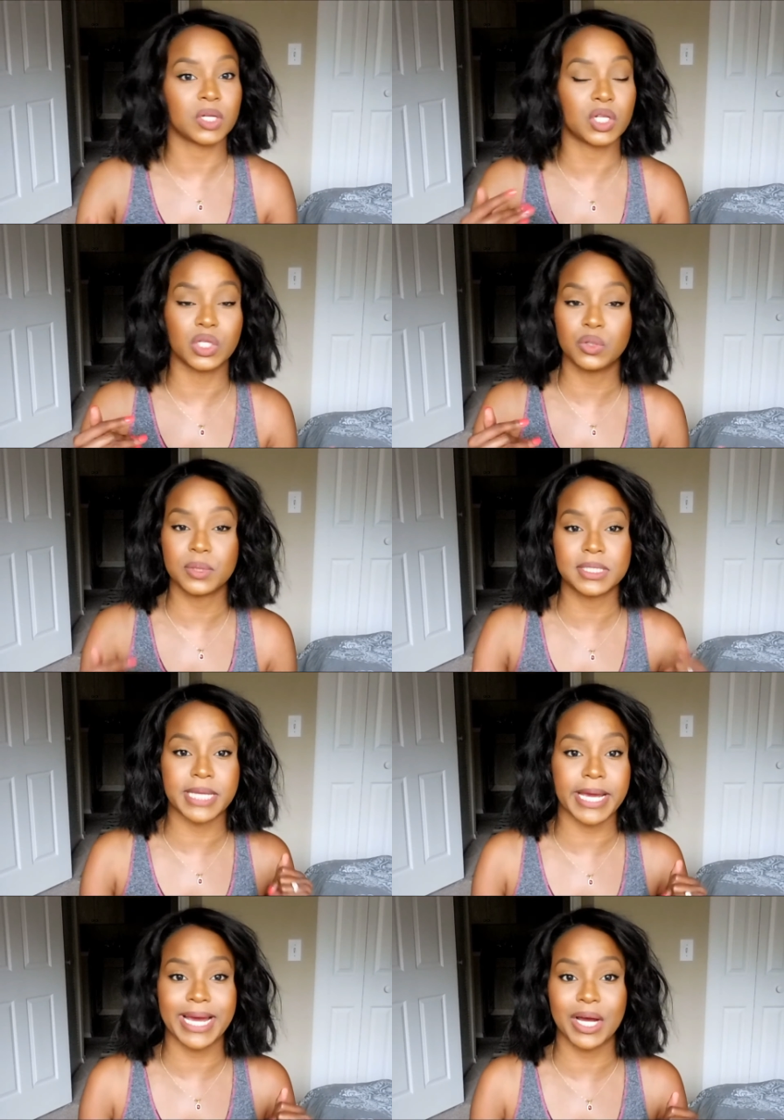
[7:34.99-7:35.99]
glue it
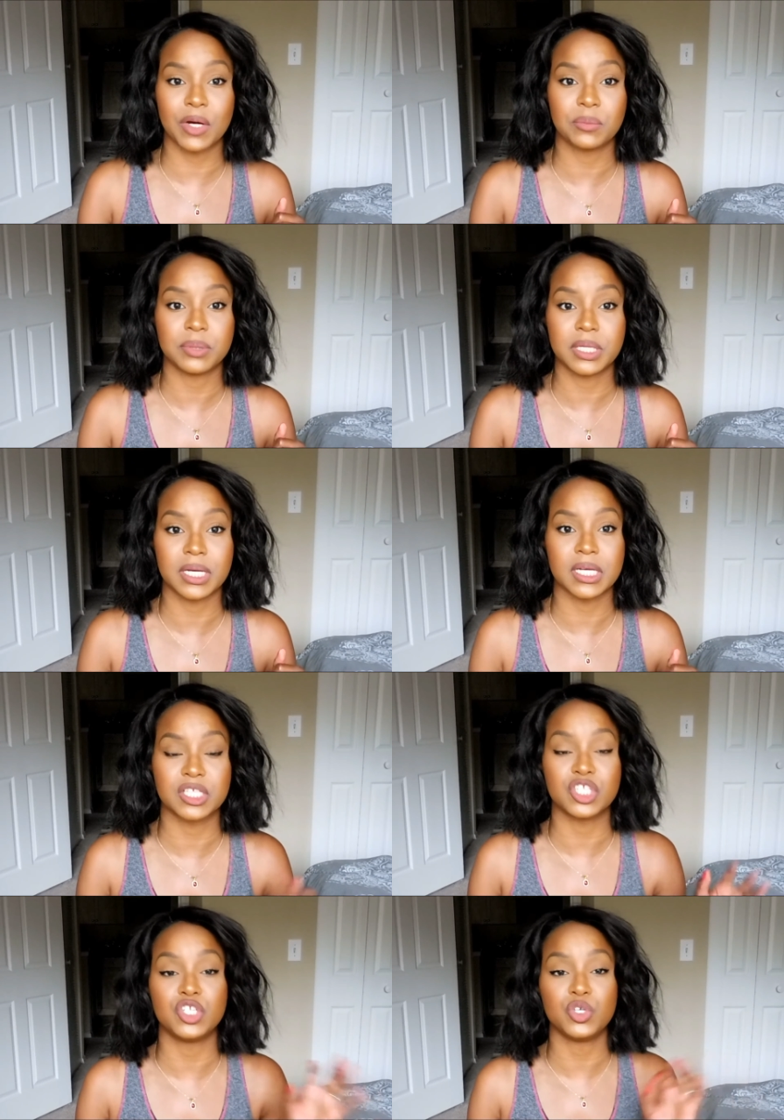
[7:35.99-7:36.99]
down,
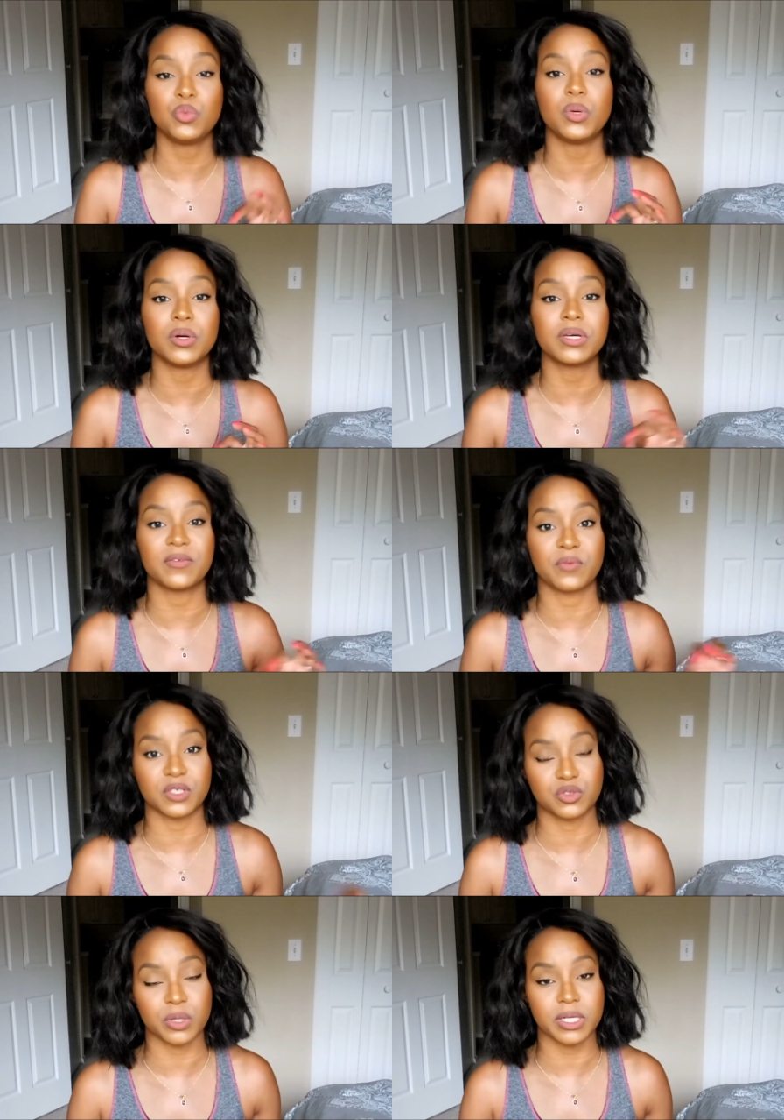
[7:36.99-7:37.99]
because you will get
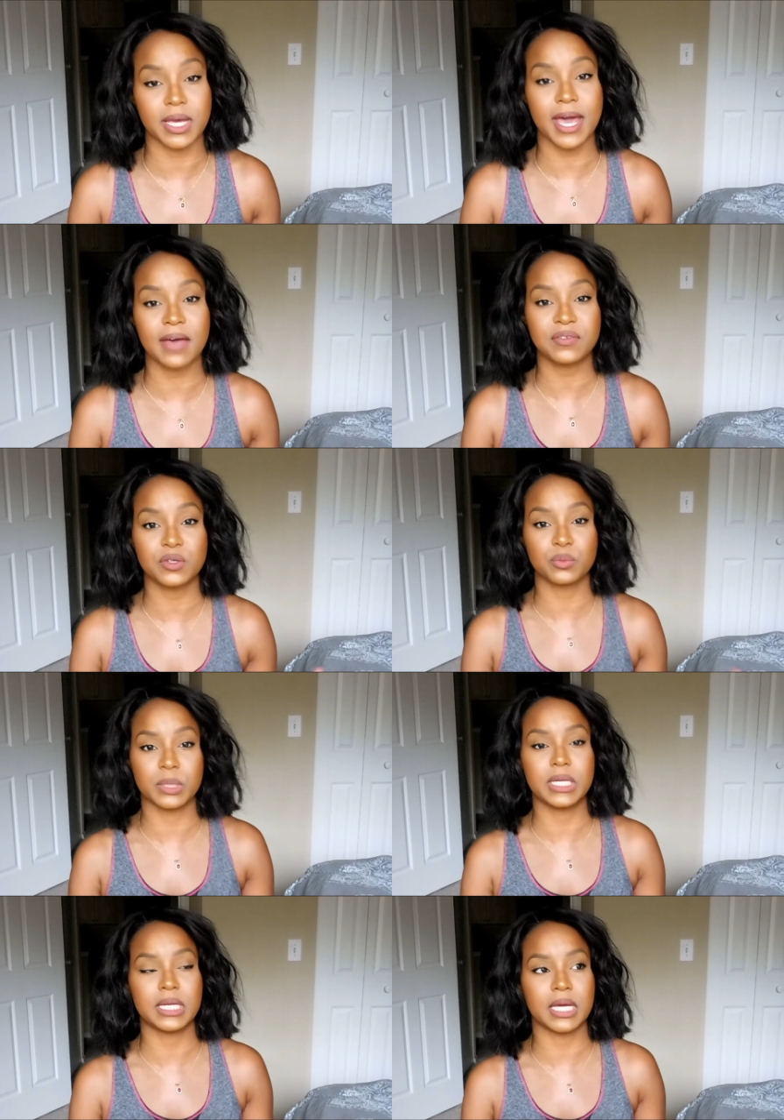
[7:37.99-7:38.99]
frustrated. After
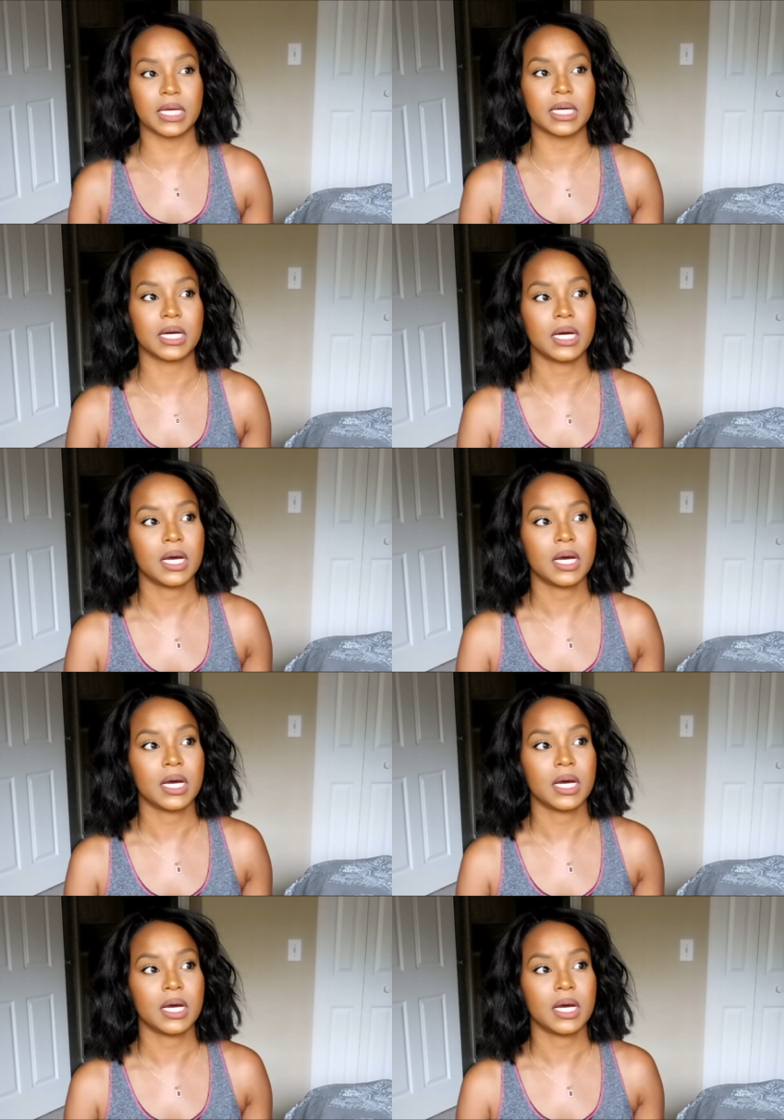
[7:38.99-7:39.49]
reading